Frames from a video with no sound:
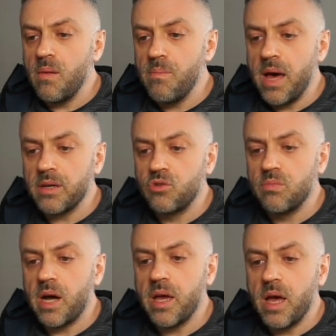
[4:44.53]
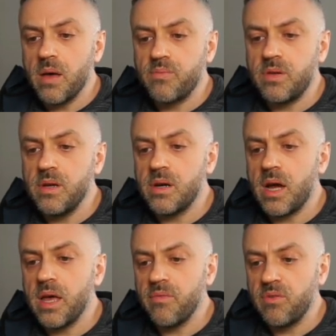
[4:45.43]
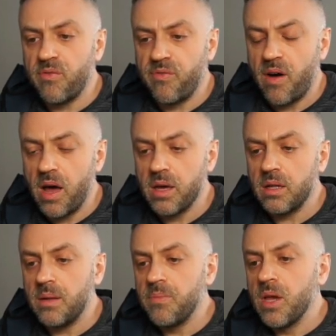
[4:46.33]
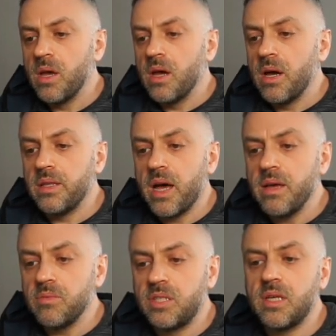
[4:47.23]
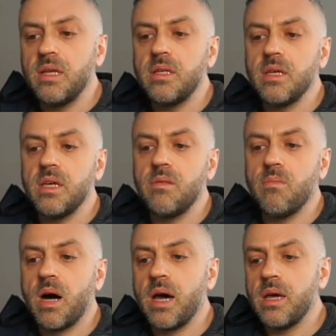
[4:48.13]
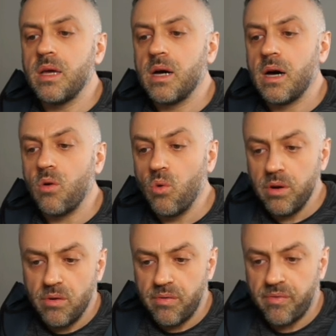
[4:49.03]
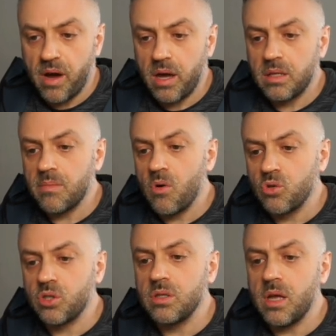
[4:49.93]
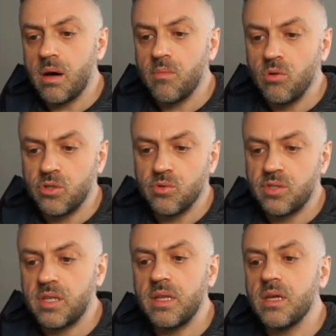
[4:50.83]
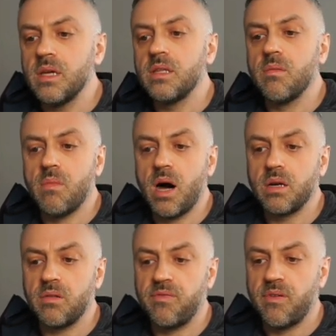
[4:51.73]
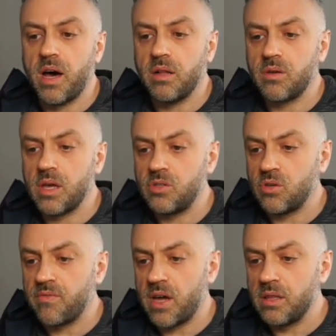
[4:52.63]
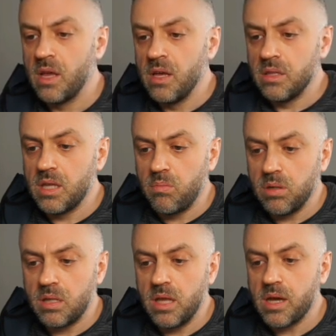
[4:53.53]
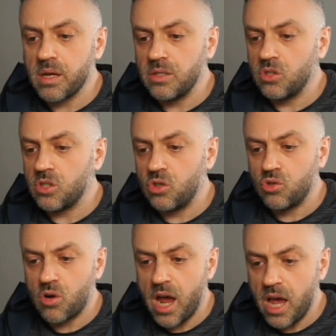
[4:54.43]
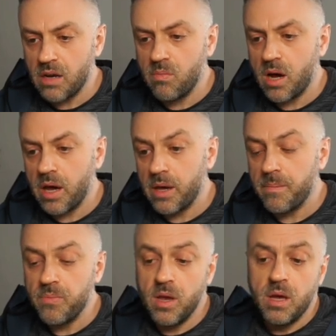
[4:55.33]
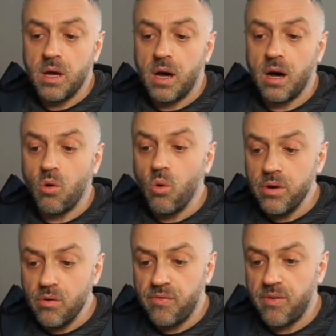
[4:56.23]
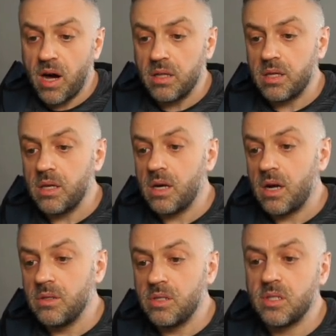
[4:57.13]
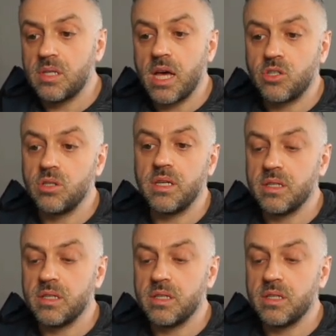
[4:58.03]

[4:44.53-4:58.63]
back to my app here, I have the file and I am sending in my audio file, and I'm also sending in the model file. Okay, so if I double click, I can just drag my audio file here, and this is actually a